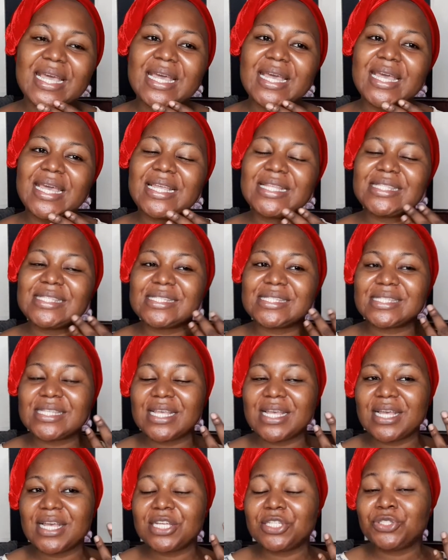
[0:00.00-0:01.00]
it's
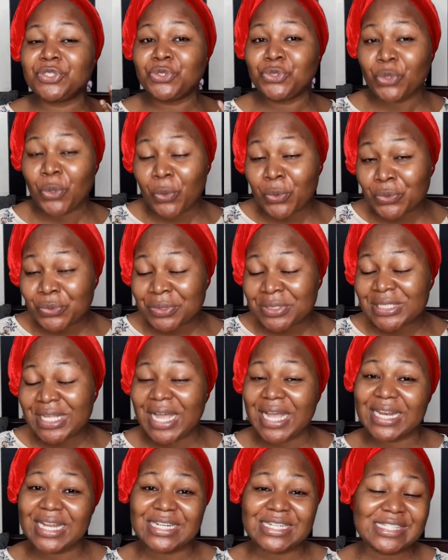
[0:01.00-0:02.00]
a known
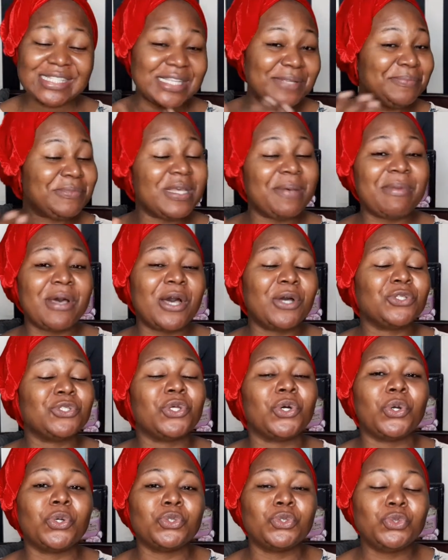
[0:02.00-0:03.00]
and at the same time
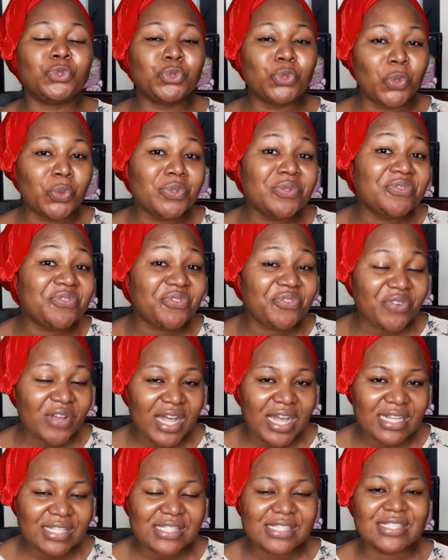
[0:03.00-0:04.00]
an unknown
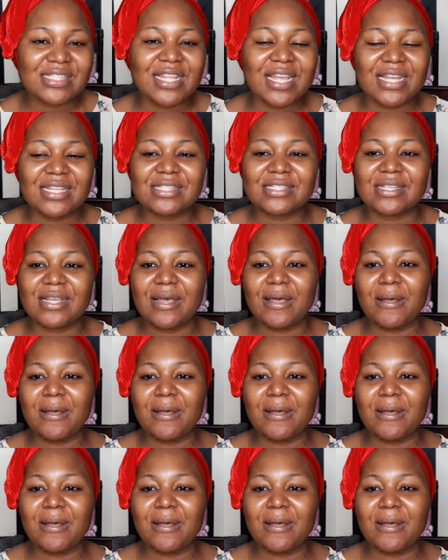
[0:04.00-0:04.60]
fact that